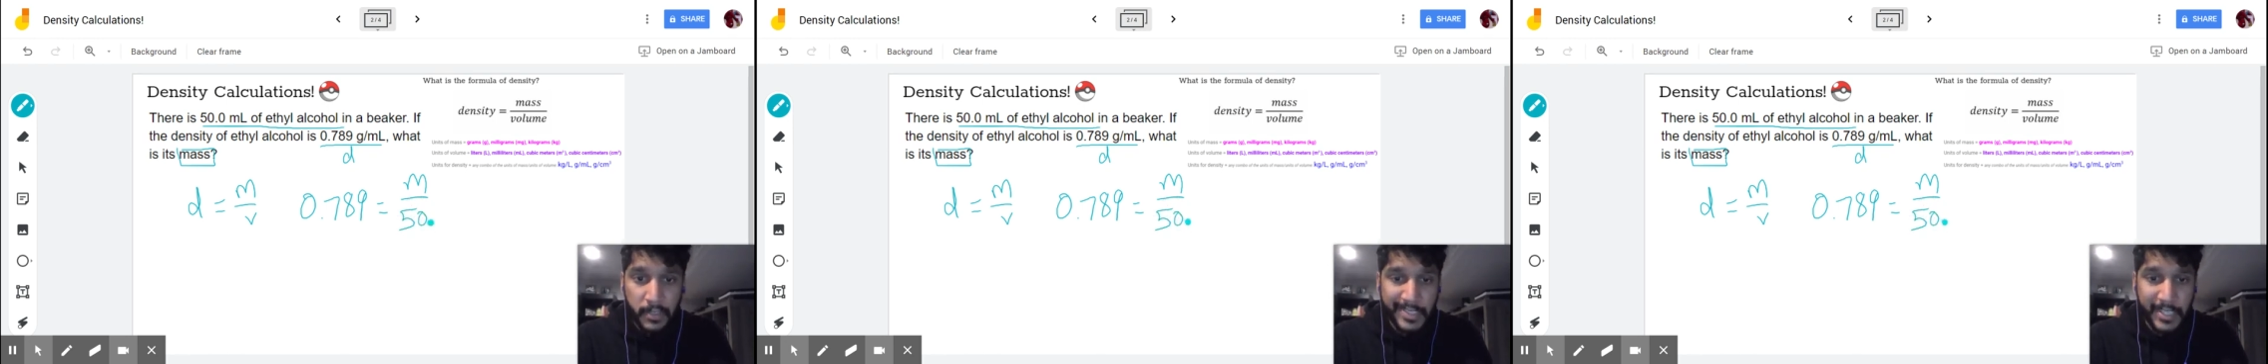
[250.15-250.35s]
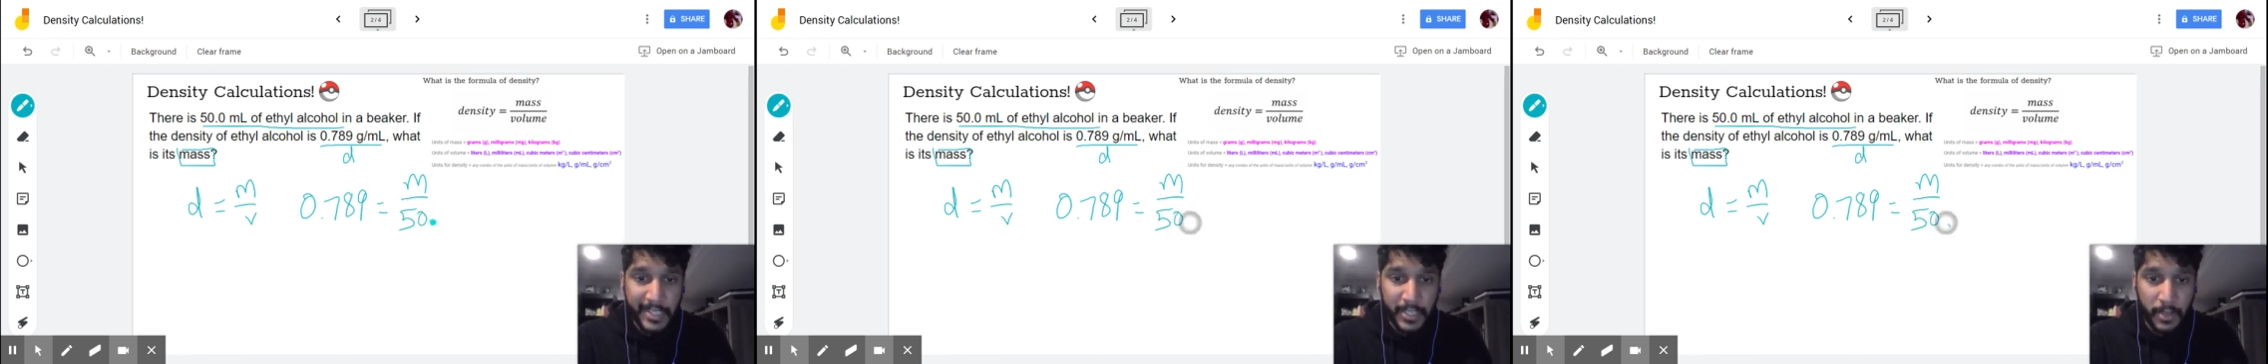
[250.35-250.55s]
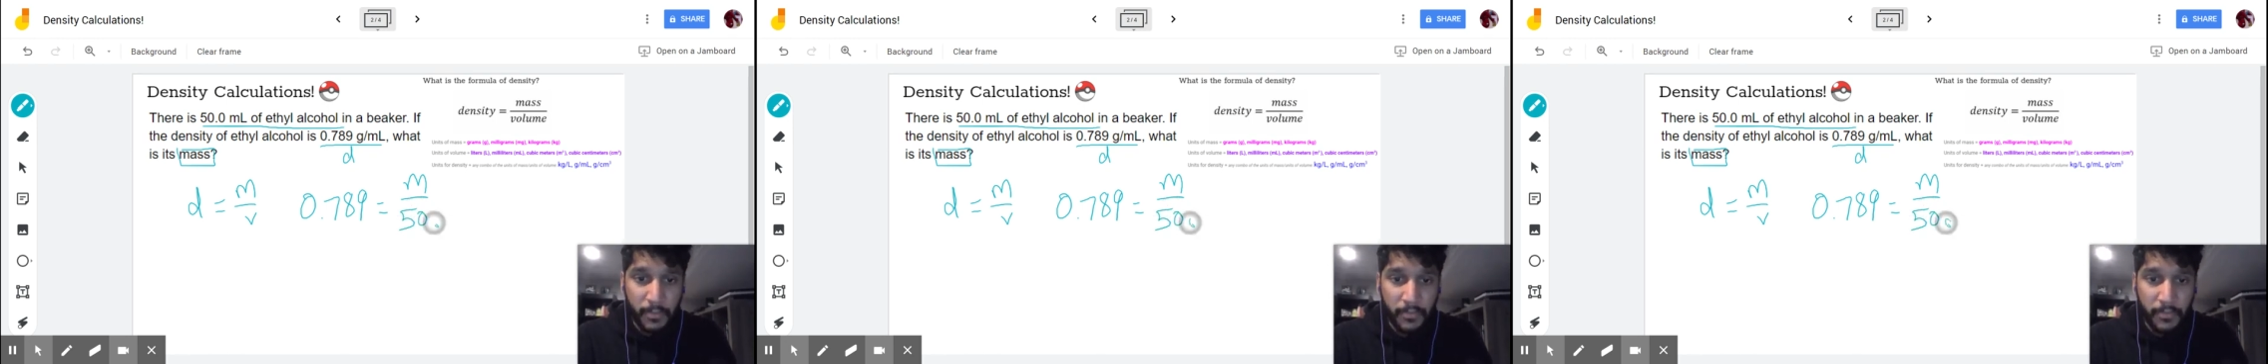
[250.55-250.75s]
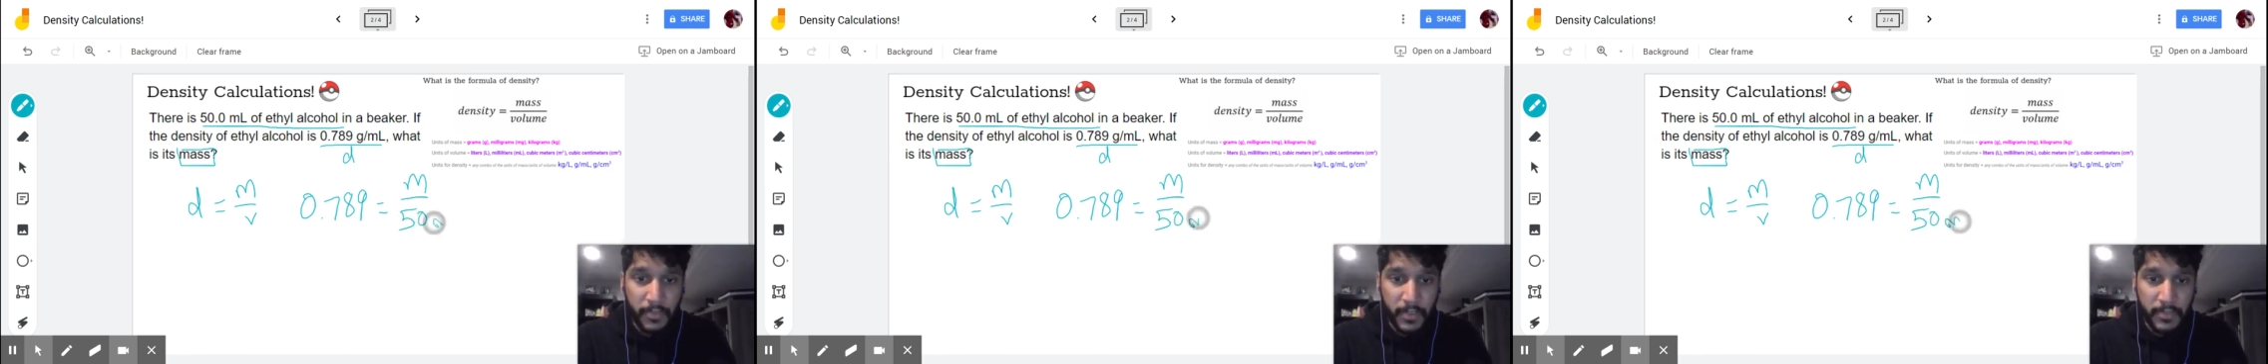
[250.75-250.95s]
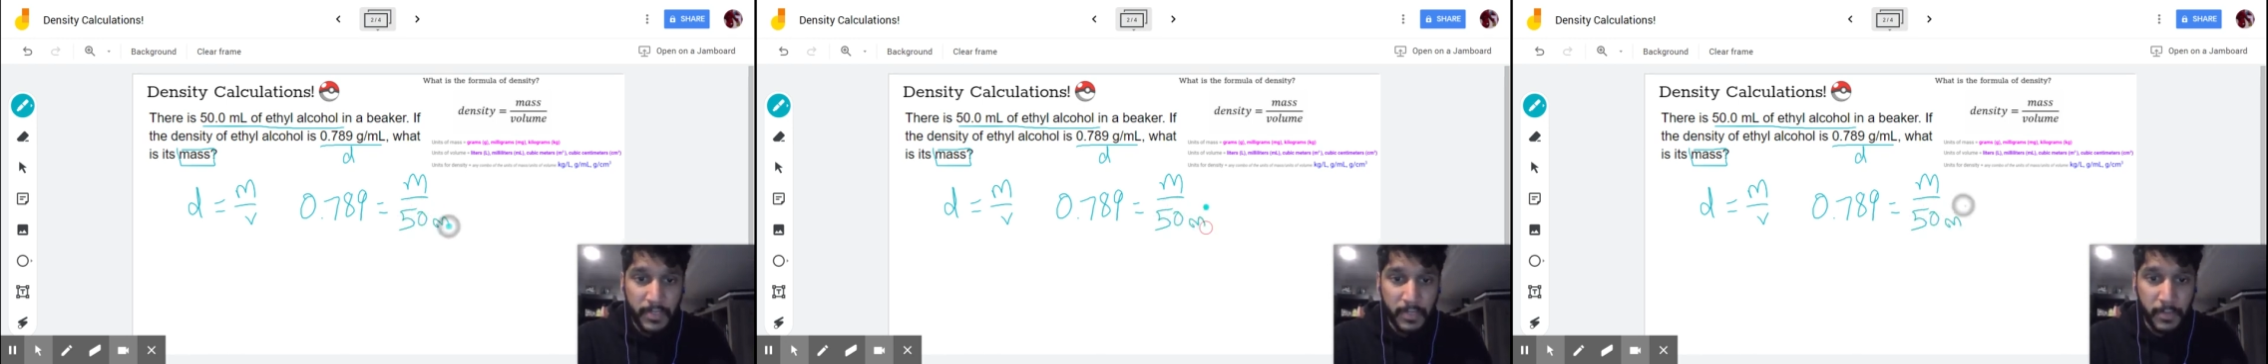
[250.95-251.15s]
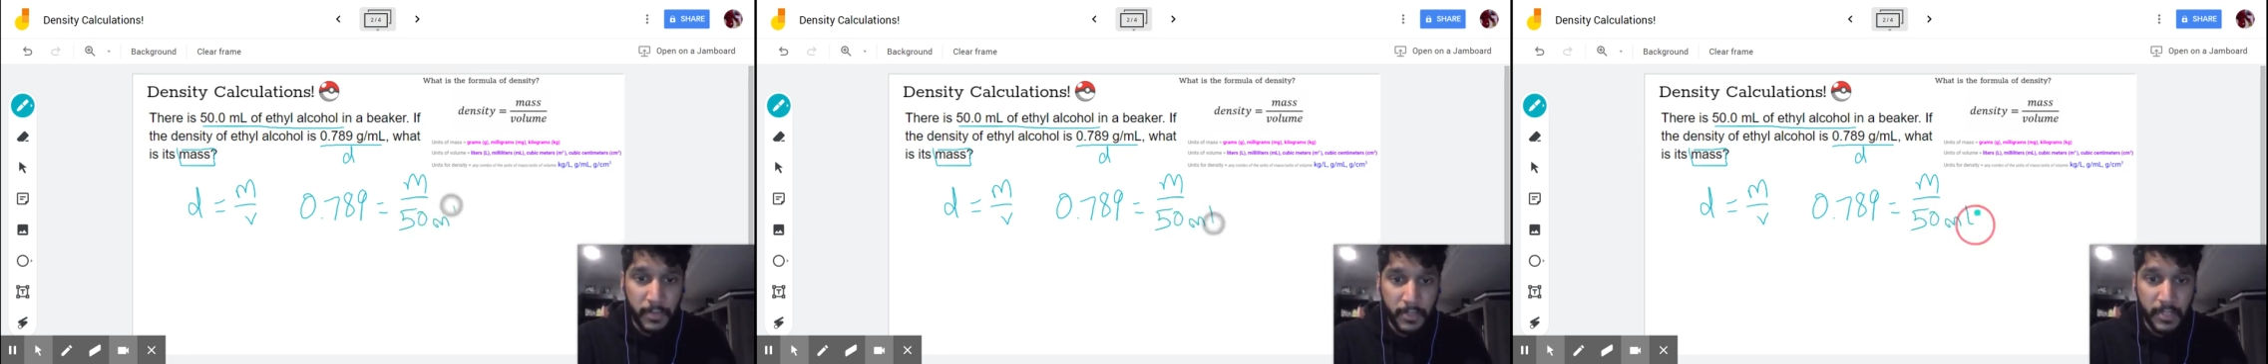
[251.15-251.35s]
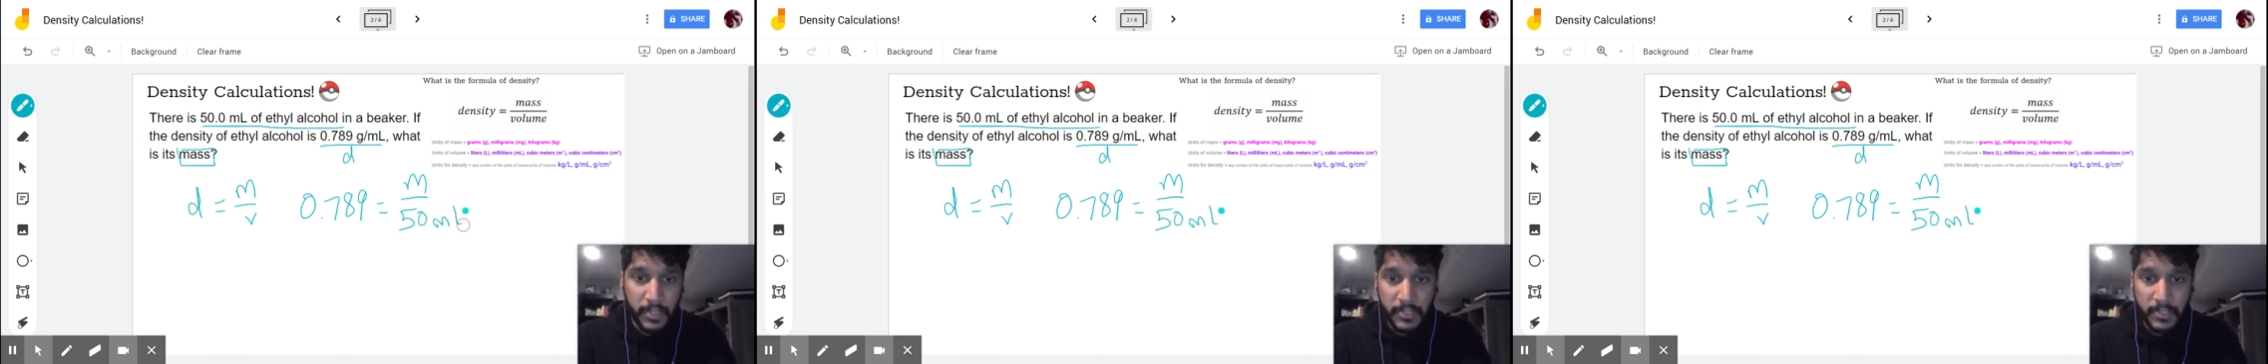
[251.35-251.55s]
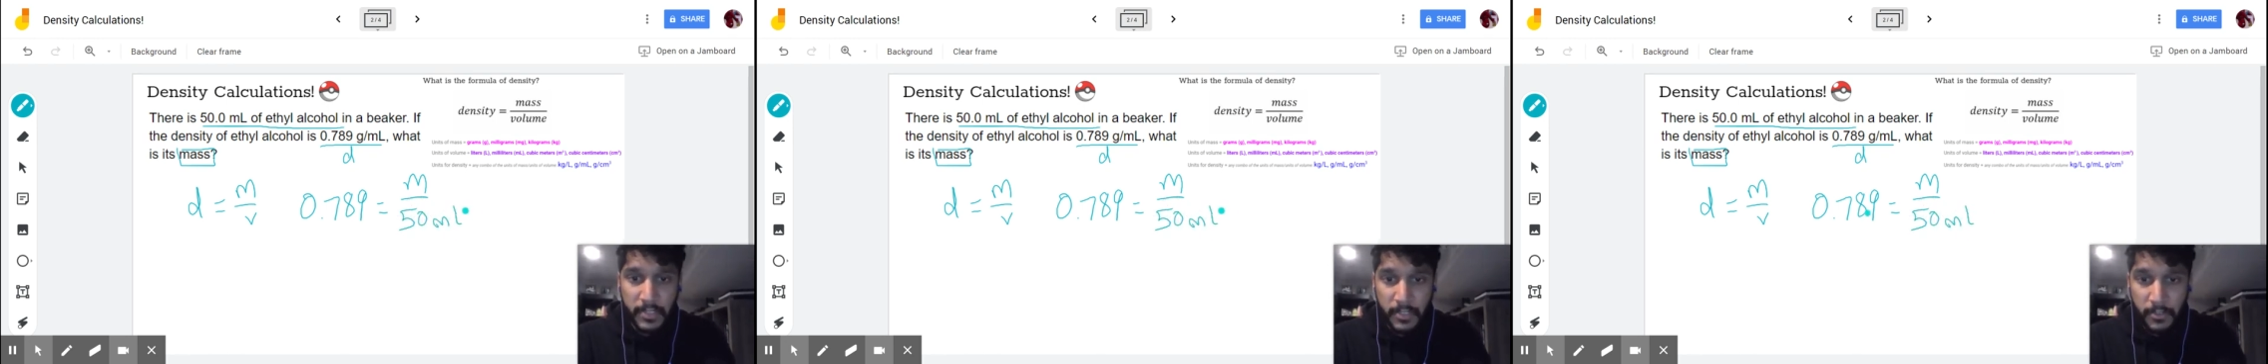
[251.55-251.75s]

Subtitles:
It's taking up 50 milliliters.